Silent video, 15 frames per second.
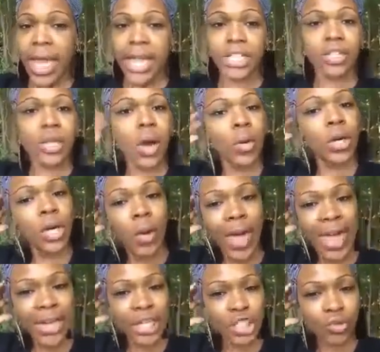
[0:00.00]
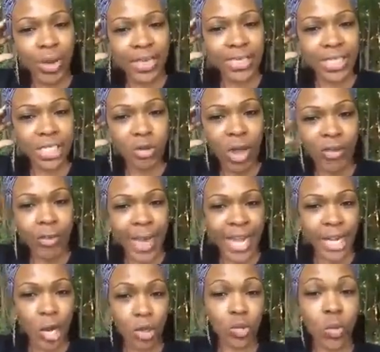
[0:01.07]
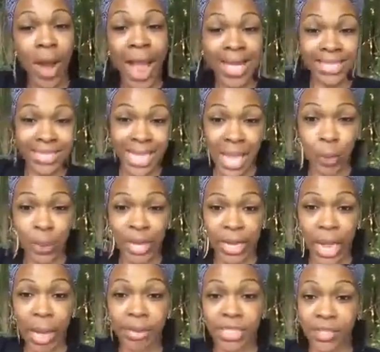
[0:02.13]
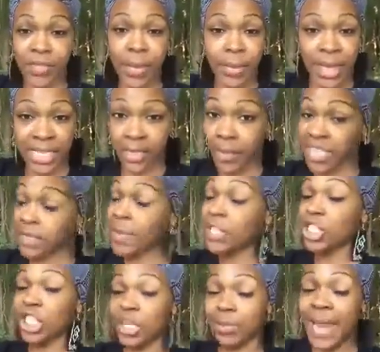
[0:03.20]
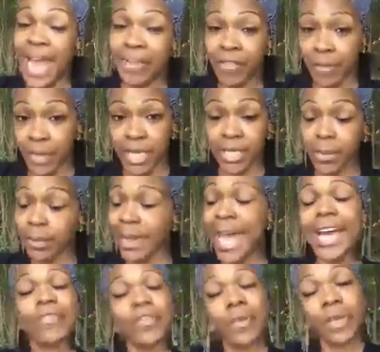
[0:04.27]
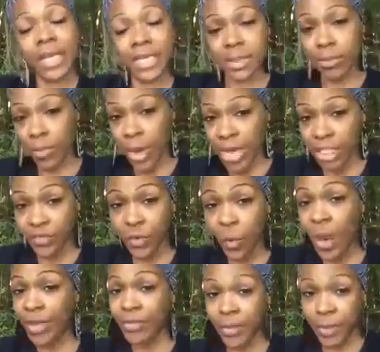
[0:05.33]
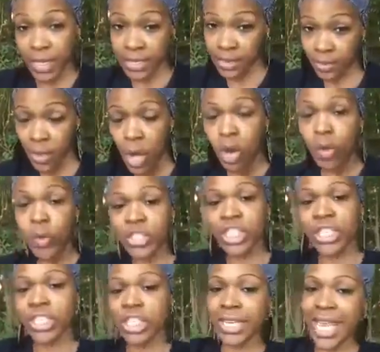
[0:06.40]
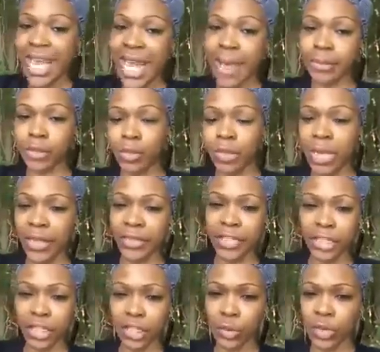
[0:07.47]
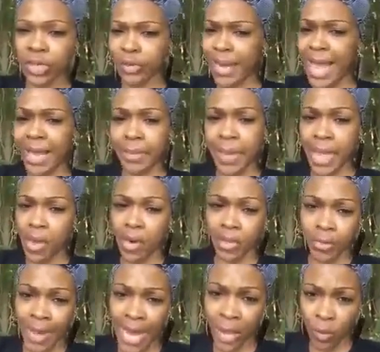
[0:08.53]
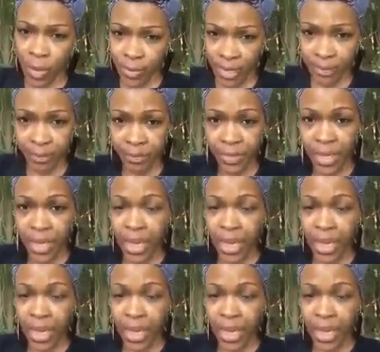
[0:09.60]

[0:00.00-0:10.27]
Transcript: And so I want to go ahead and address this so everybody knows where I stand when it comes to feminism, especially black feminism. Black feminism branched from white feminism, which initially had absolutely nothing to do with the black man or the black woman.